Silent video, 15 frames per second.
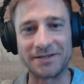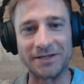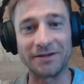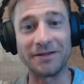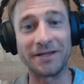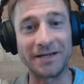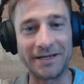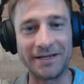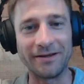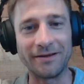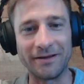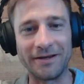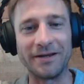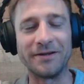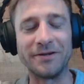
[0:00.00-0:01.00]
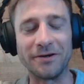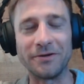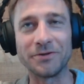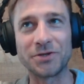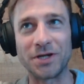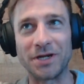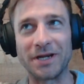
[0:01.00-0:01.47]
still an
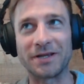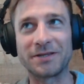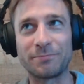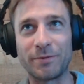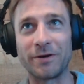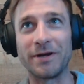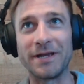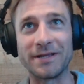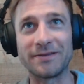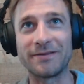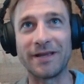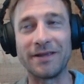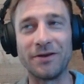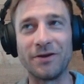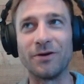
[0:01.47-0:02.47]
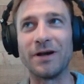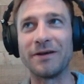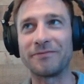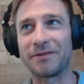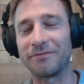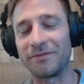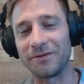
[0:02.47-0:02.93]
indulgent experience that you don't
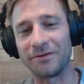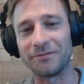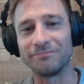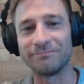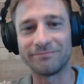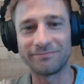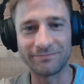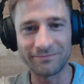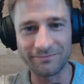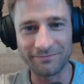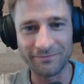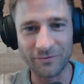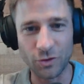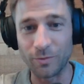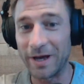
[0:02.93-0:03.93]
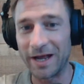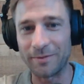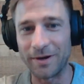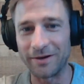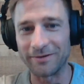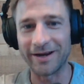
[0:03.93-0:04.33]
have to feel too bad about,